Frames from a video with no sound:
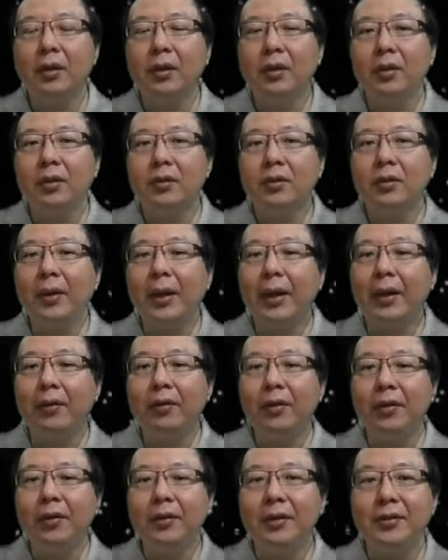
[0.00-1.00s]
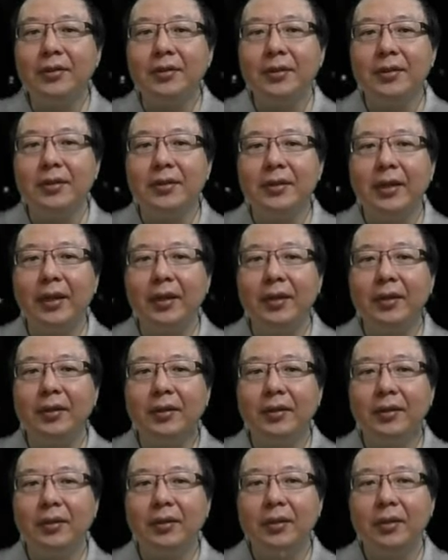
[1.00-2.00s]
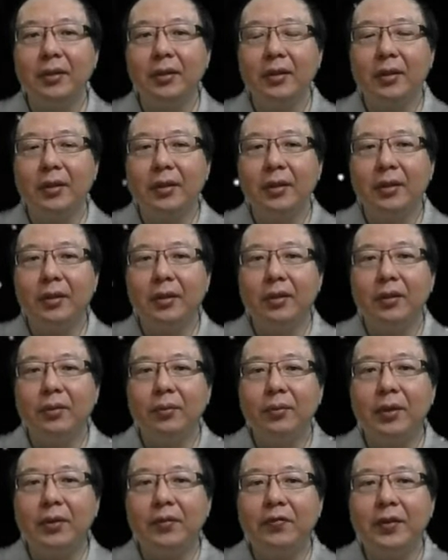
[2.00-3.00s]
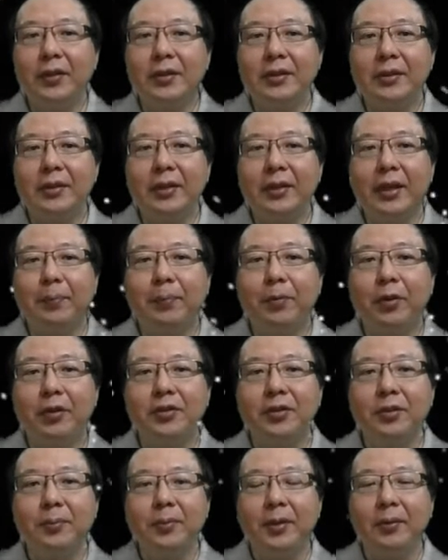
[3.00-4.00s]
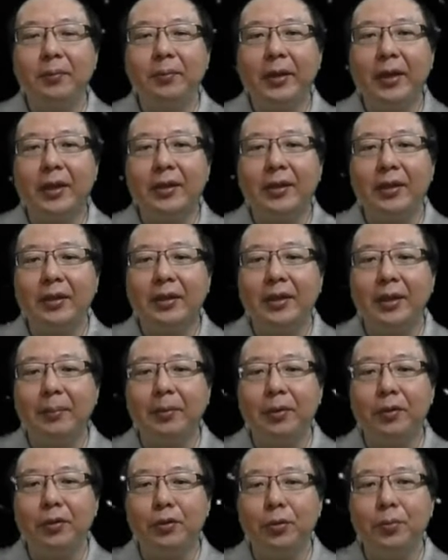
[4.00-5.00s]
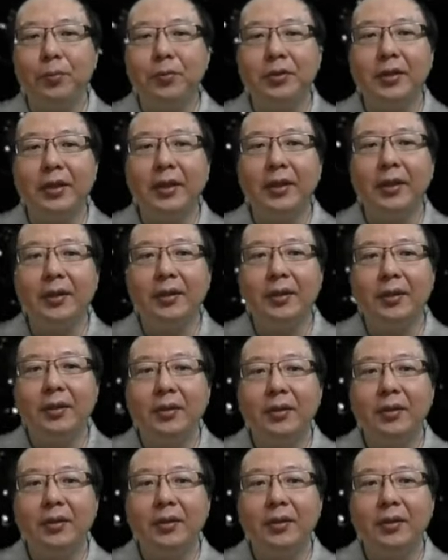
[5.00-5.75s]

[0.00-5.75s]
So how long does this take? We first approximate by the double loops there,